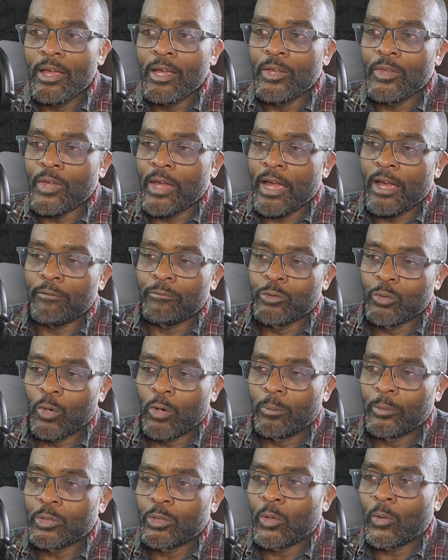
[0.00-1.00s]
They have
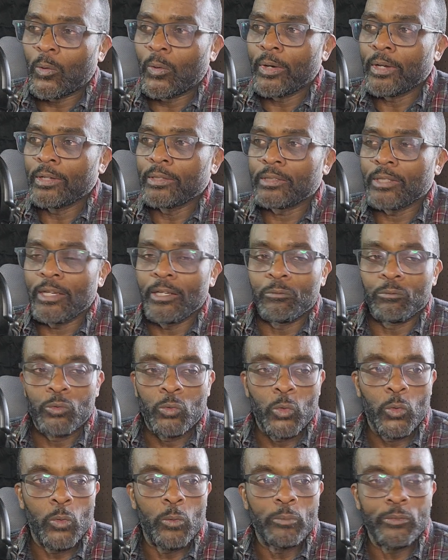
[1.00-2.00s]
dormitories and
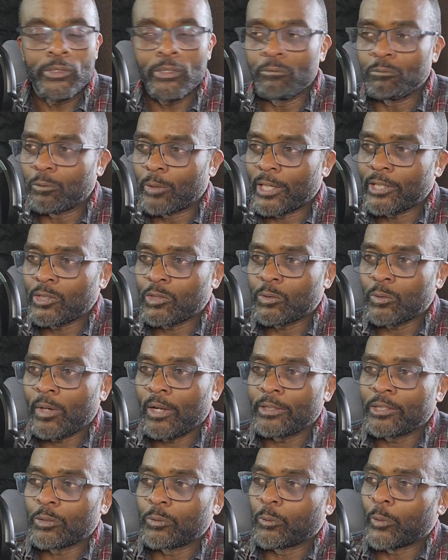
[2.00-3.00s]
rooms and
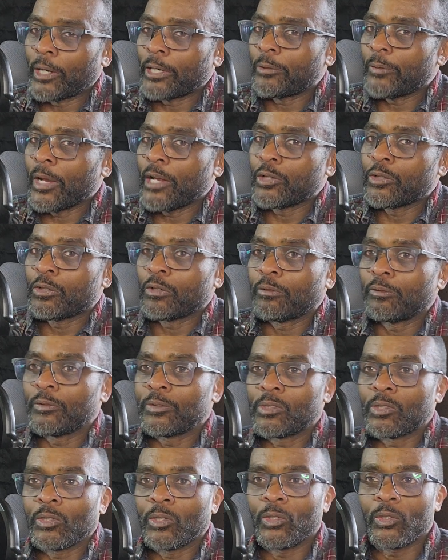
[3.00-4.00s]
restaurants and recreational
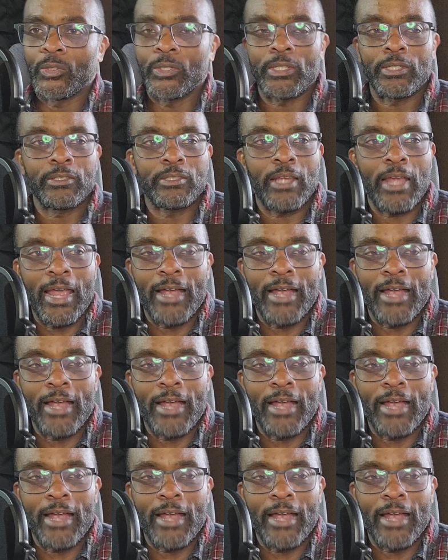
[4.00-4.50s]
facilities,